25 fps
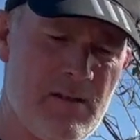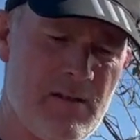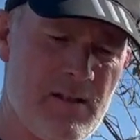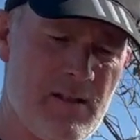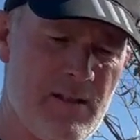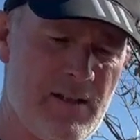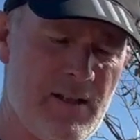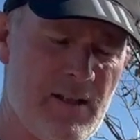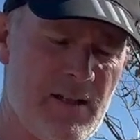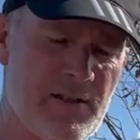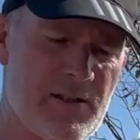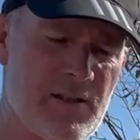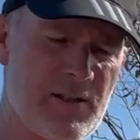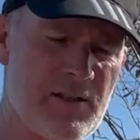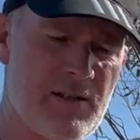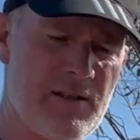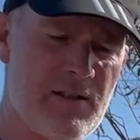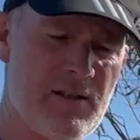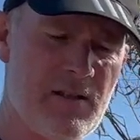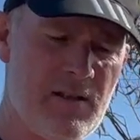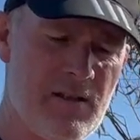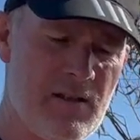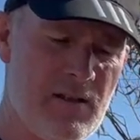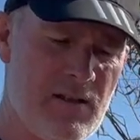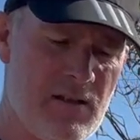and that just
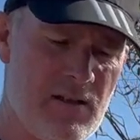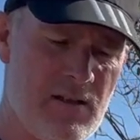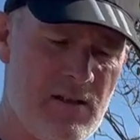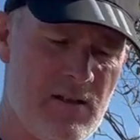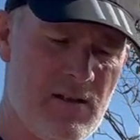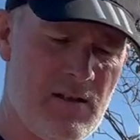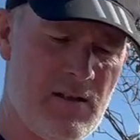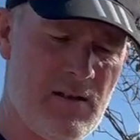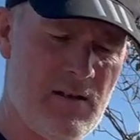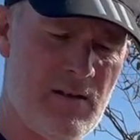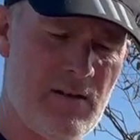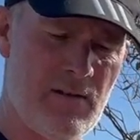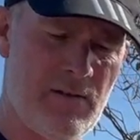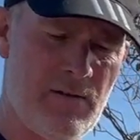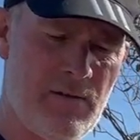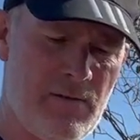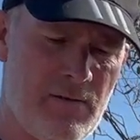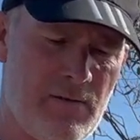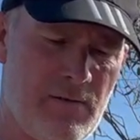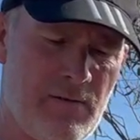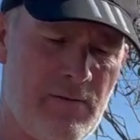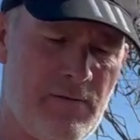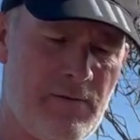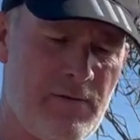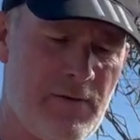
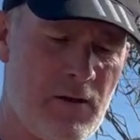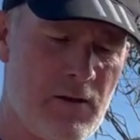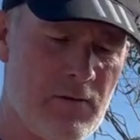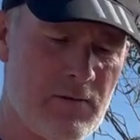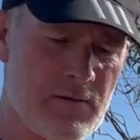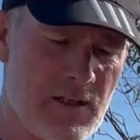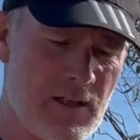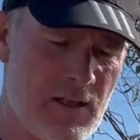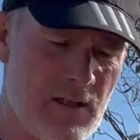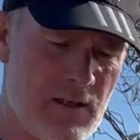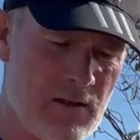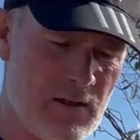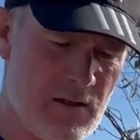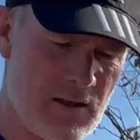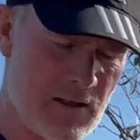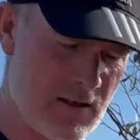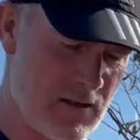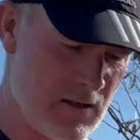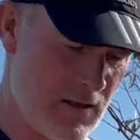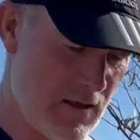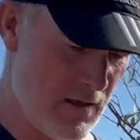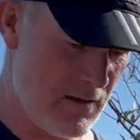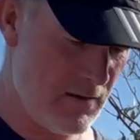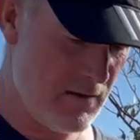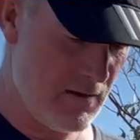folds out like
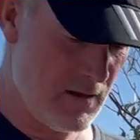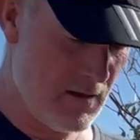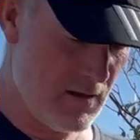so,